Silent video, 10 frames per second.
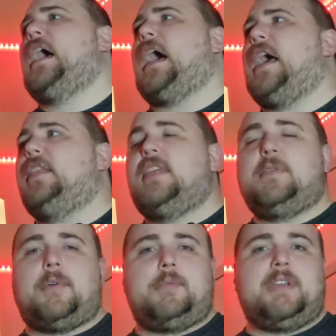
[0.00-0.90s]
I think
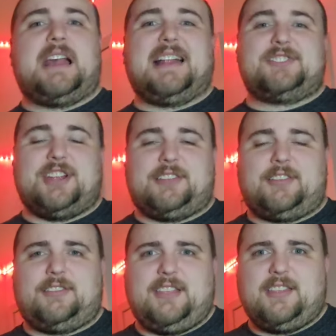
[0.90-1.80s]
when we got a chance to
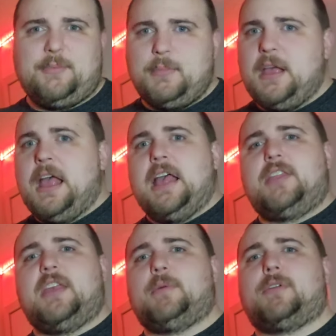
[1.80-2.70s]
see them,
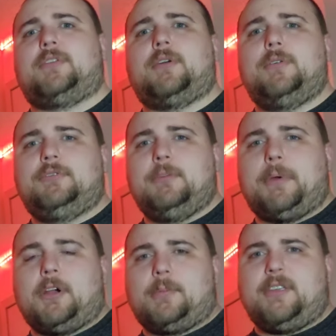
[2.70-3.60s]
they were so superbly